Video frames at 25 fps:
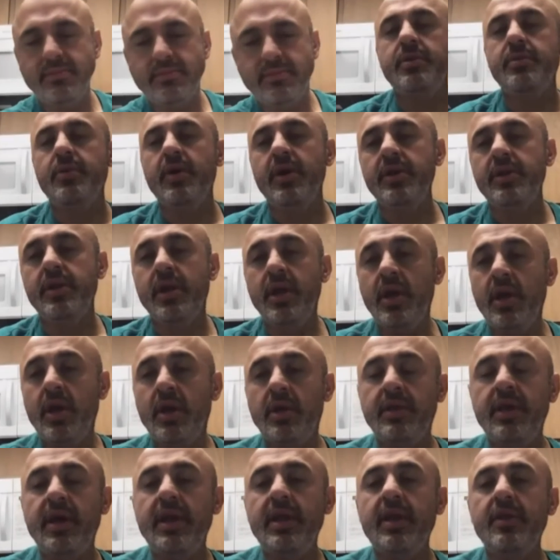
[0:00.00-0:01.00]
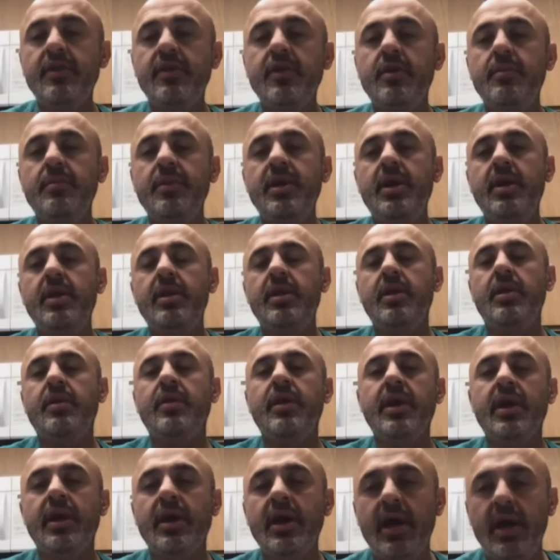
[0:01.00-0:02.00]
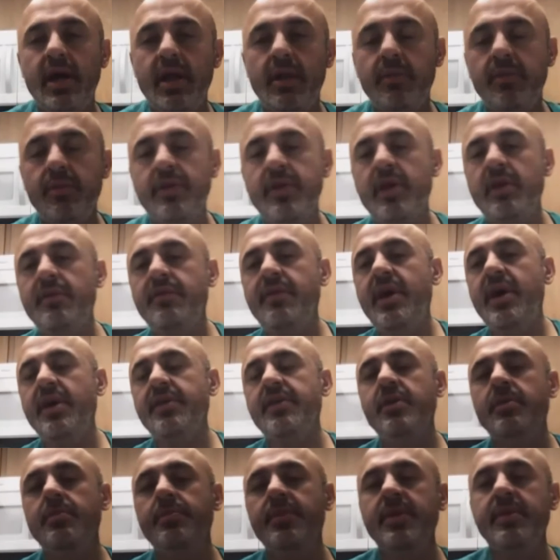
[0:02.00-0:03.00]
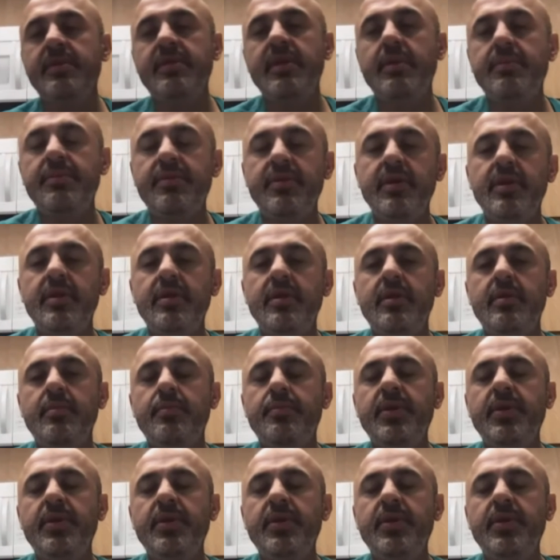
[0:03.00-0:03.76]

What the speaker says: But that doesn't mean that God himself hasn't been tempted.